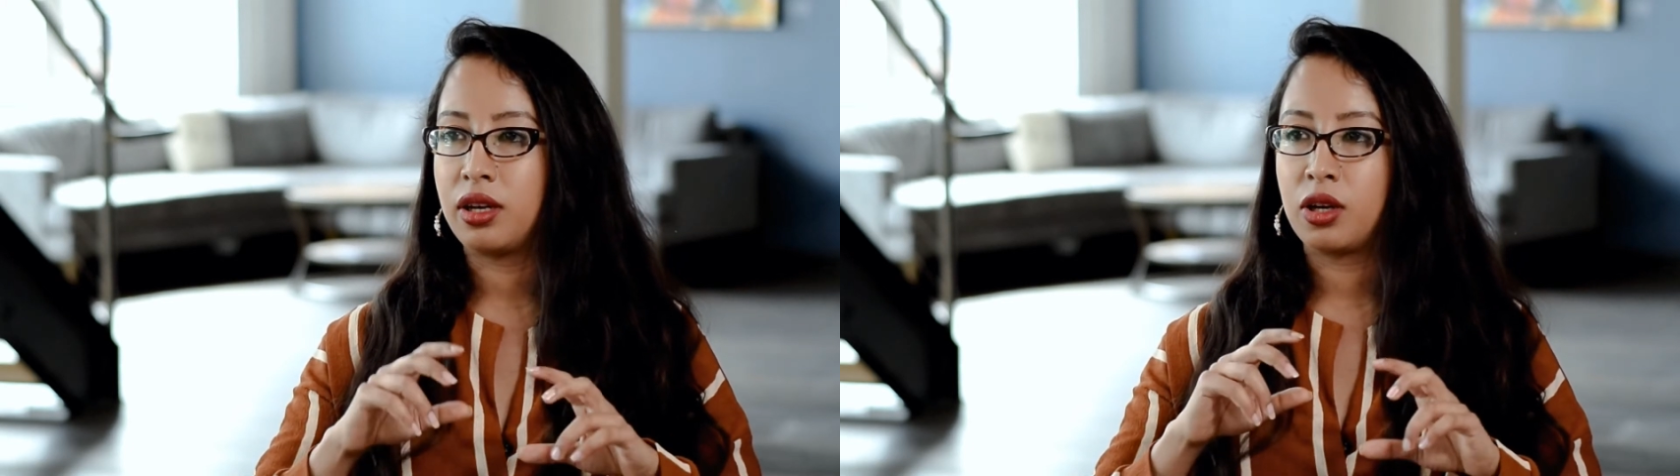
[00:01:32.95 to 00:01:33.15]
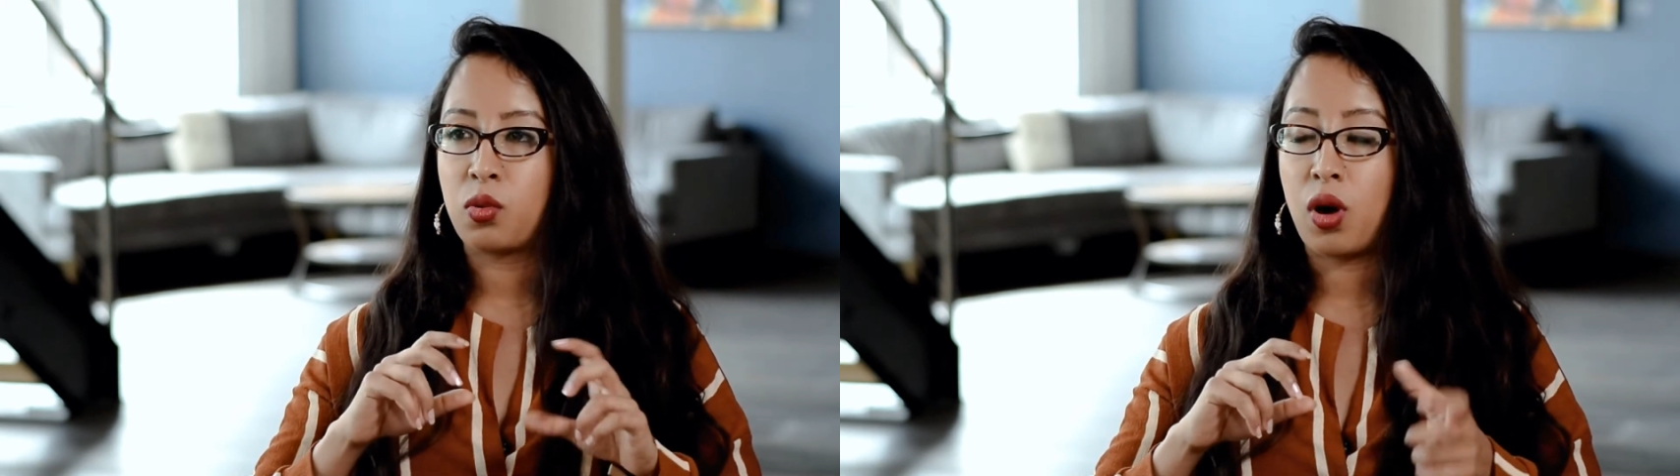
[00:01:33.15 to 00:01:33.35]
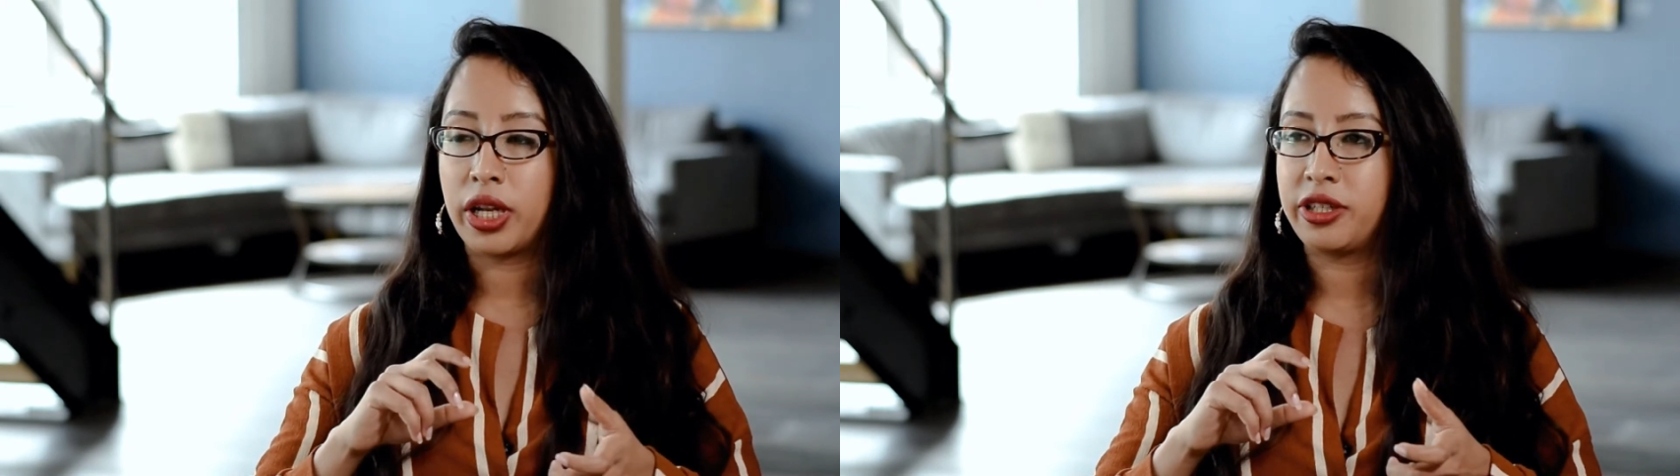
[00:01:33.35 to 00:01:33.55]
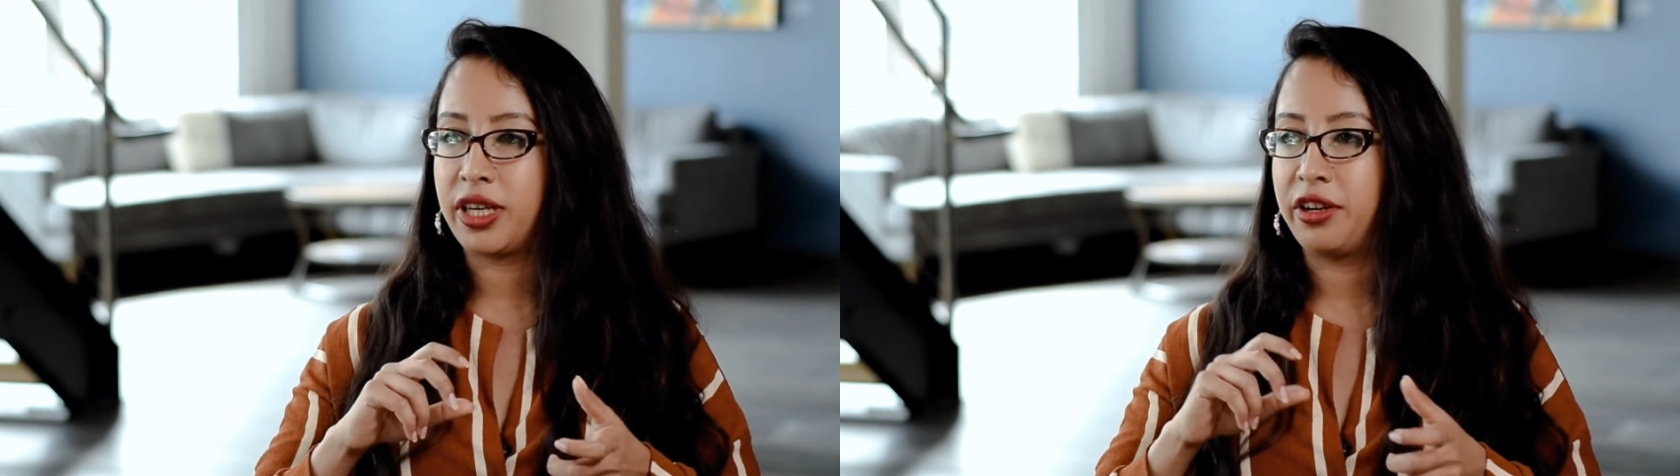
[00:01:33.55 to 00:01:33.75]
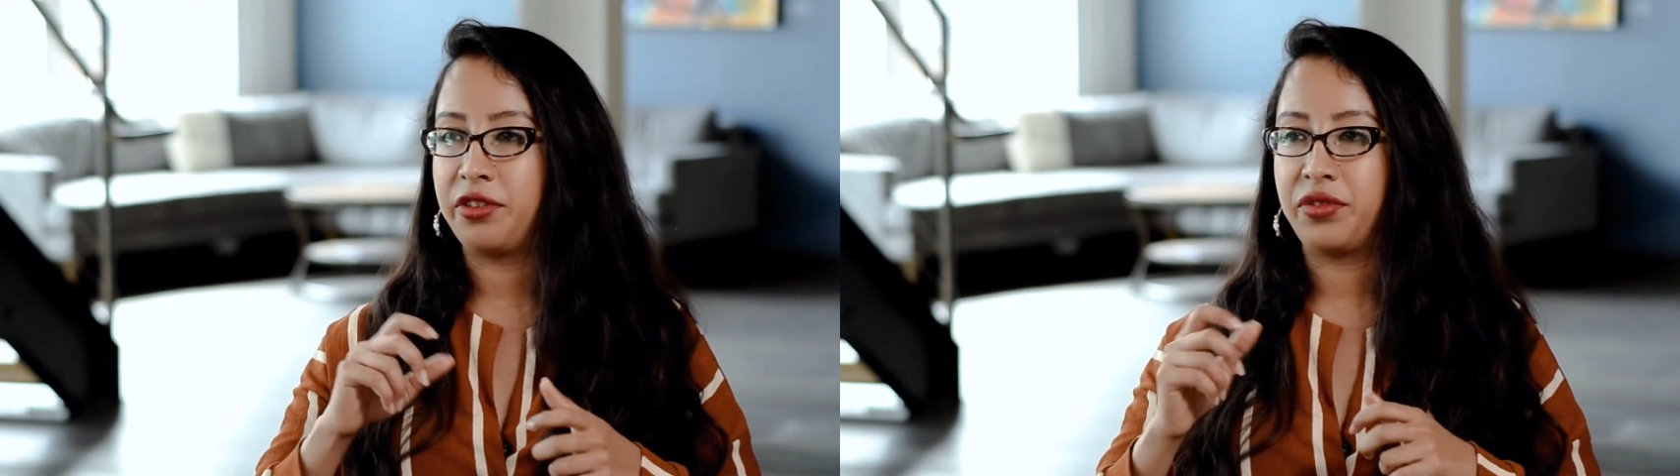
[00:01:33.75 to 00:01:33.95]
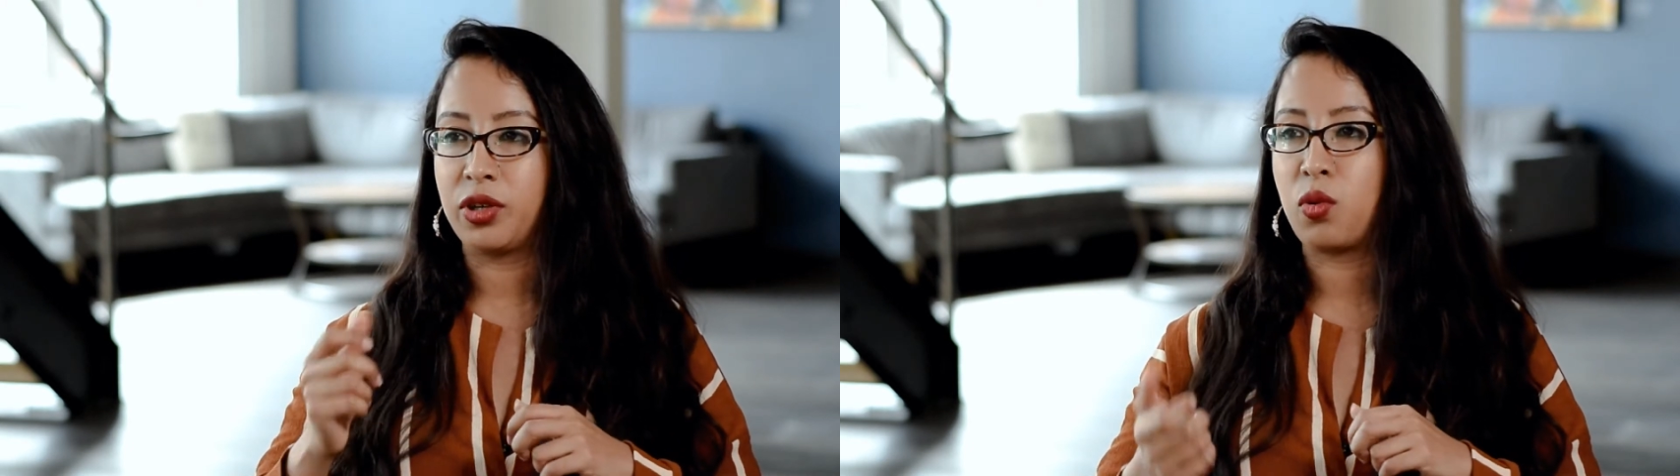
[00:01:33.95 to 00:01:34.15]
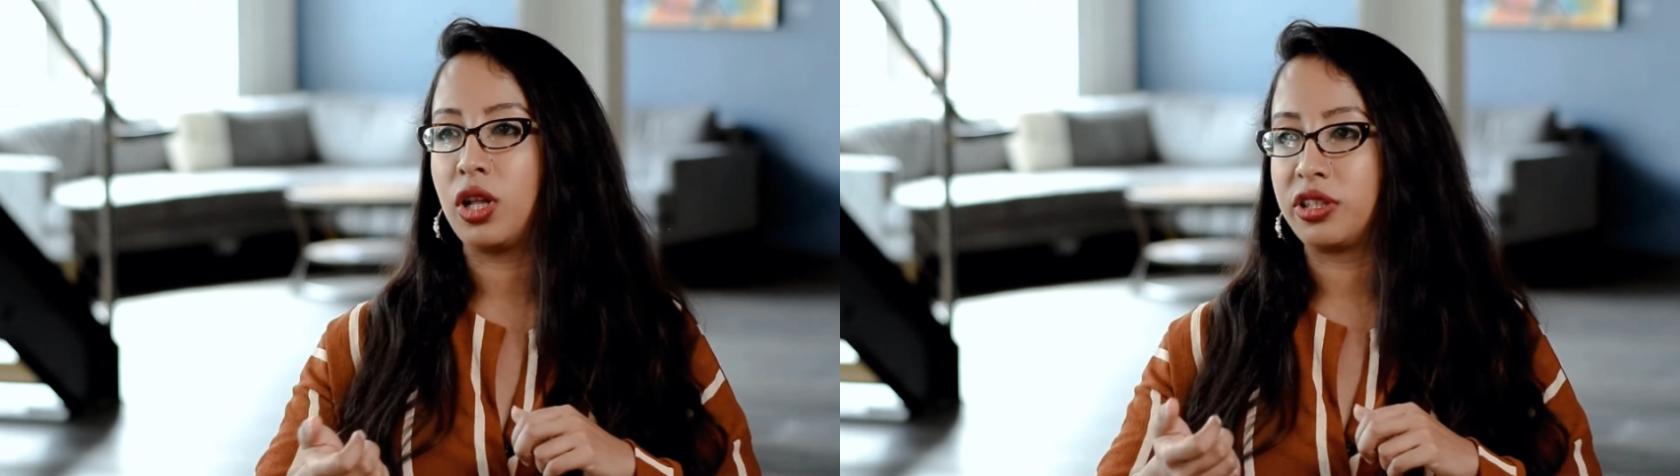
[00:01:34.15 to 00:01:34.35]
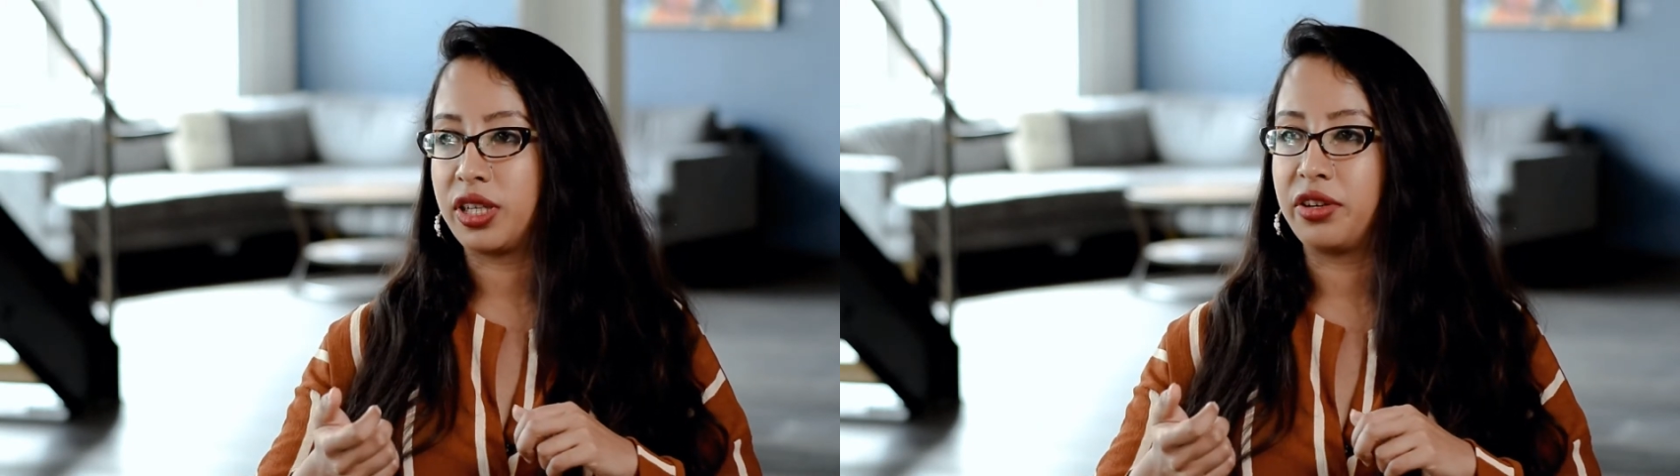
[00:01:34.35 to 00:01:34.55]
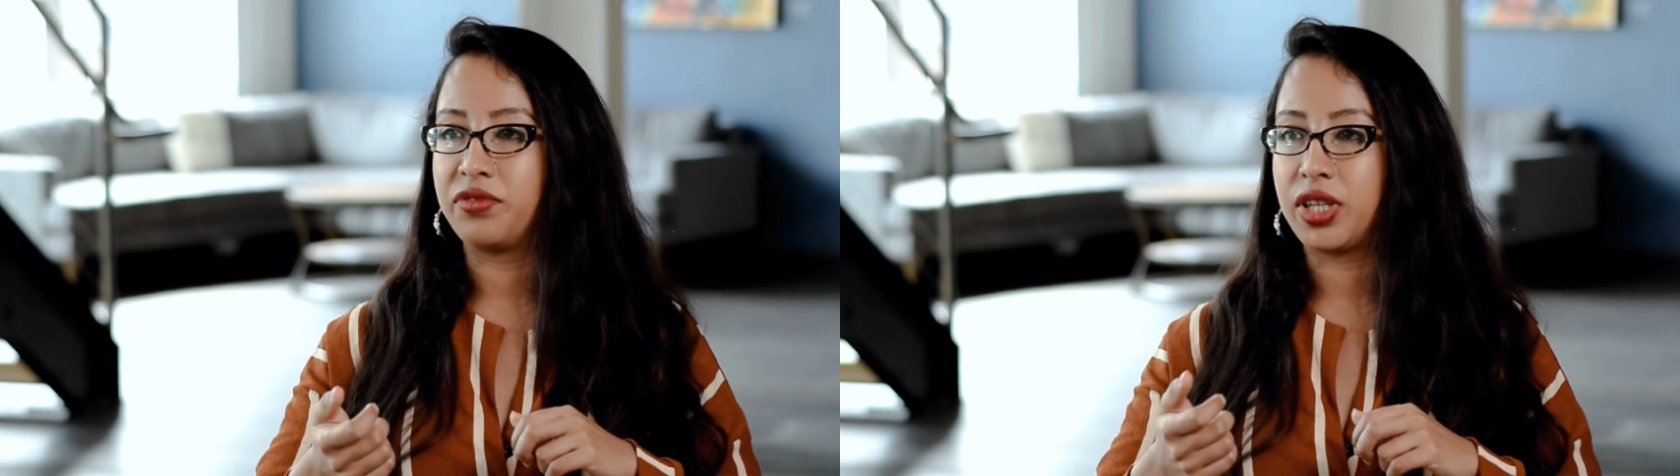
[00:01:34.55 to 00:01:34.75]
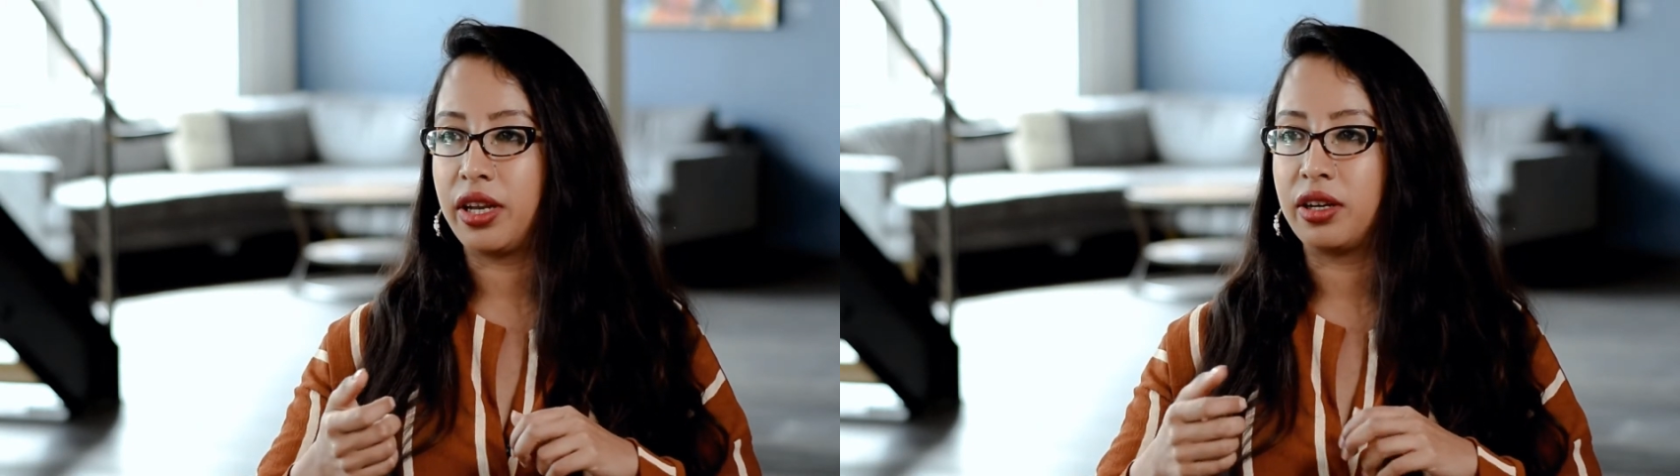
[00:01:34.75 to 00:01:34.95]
quantitative and qualitative data,